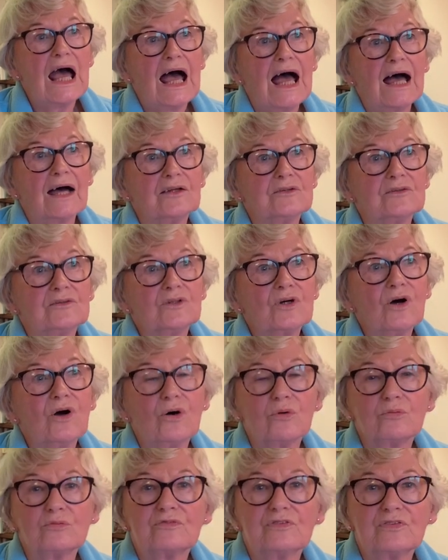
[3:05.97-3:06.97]
And
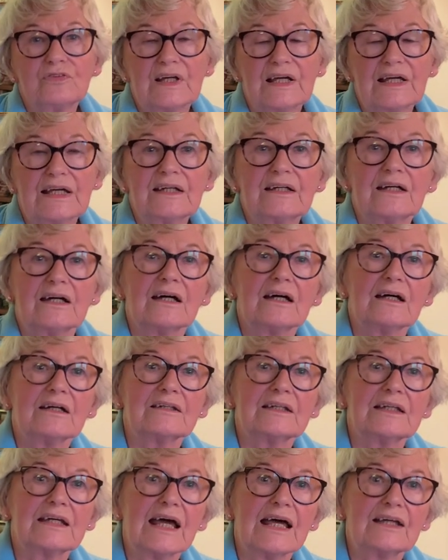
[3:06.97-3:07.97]
hopefully
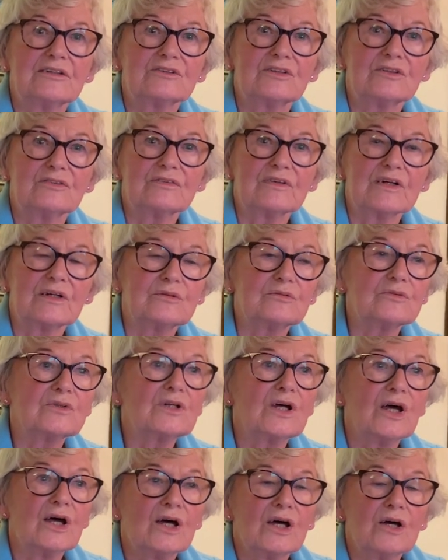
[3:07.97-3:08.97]
at the end of it,
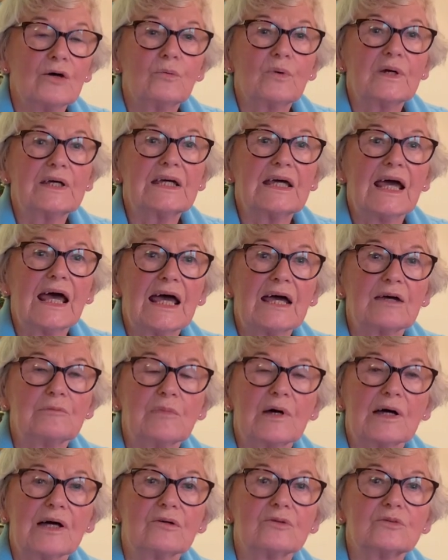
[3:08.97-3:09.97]
we
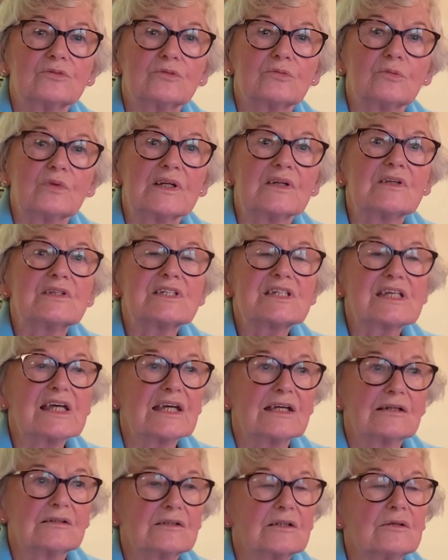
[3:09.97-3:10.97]
came out with
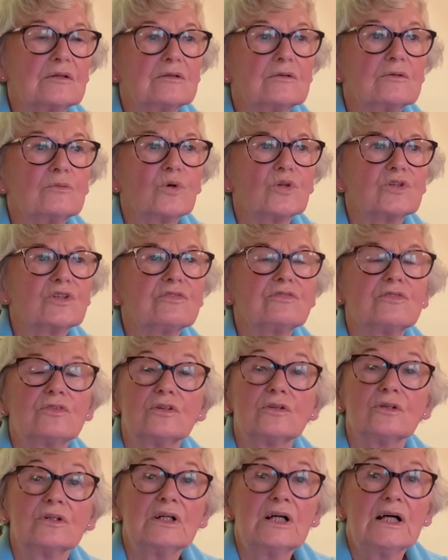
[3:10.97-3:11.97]
seeing
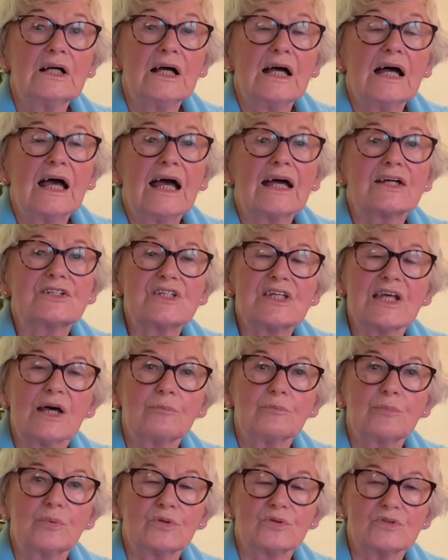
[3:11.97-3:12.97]
wonderful
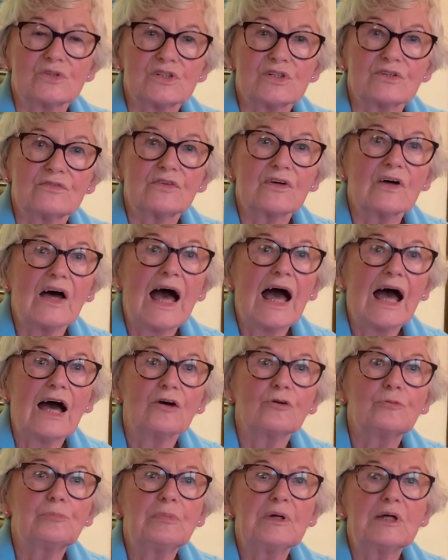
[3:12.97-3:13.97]
examples of
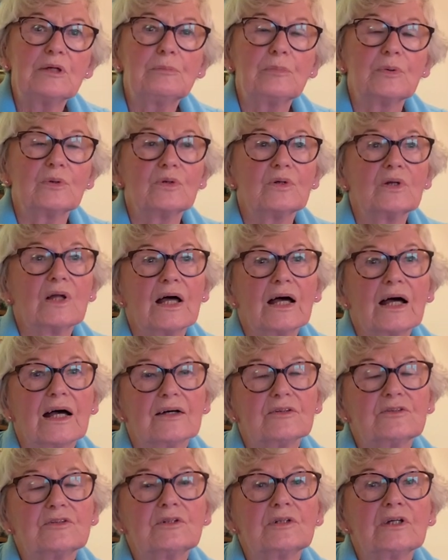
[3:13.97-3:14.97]
how people
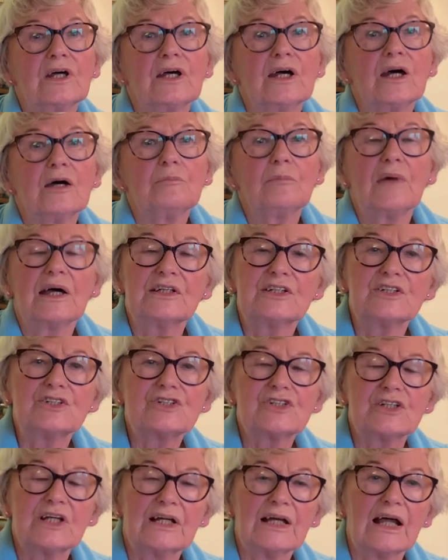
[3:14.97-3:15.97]
had
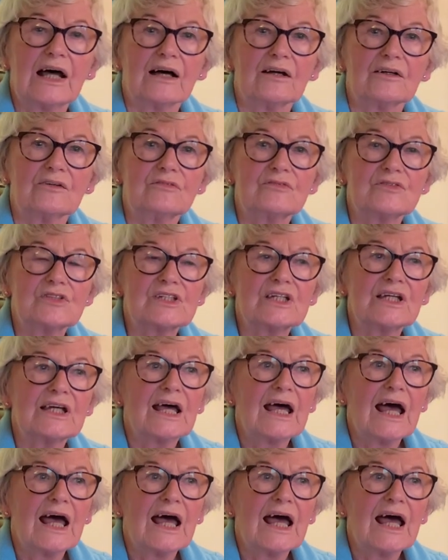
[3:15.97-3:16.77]
managed their lives.